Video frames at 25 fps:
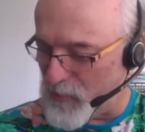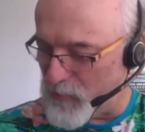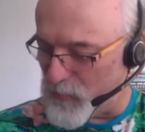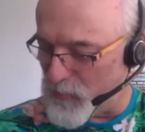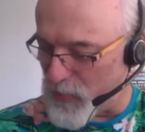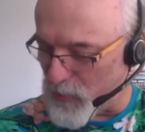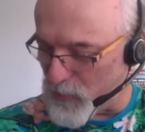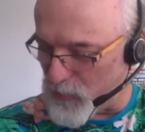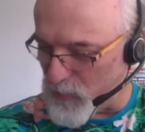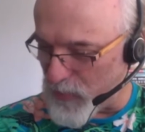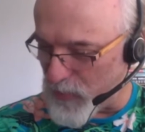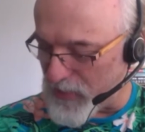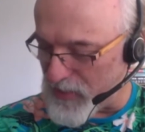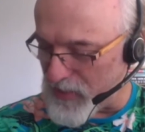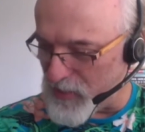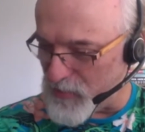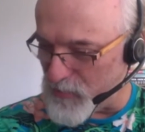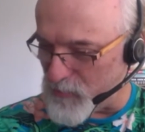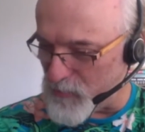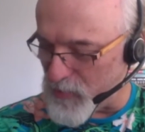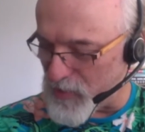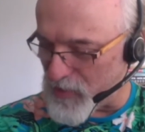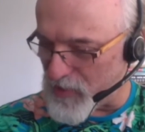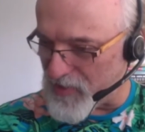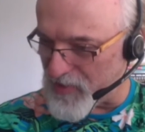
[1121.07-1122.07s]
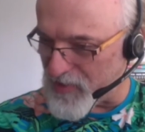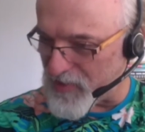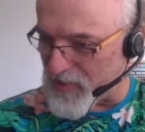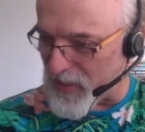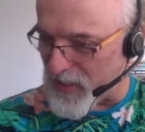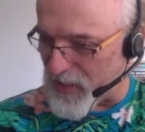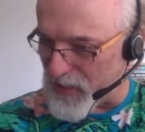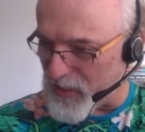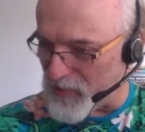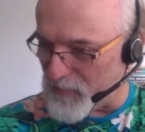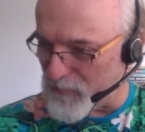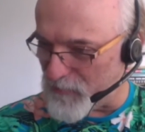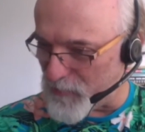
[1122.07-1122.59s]
wrote when you were
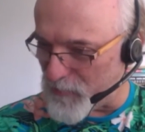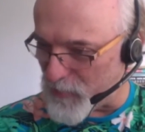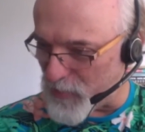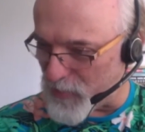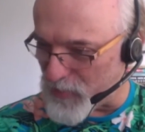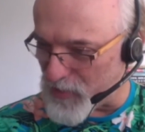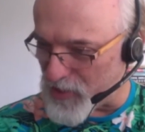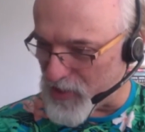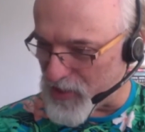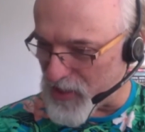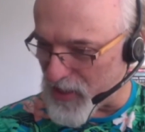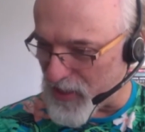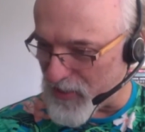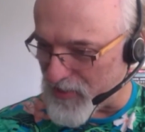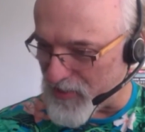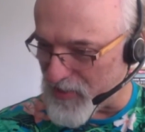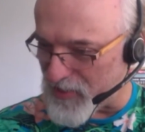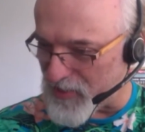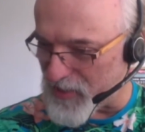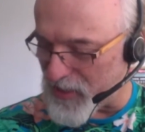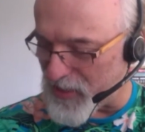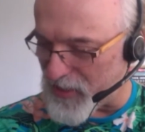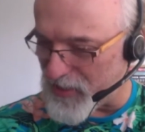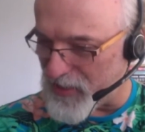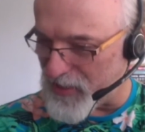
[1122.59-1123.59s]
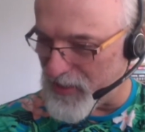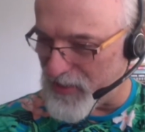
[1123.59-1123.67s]
signing for Kristianstad.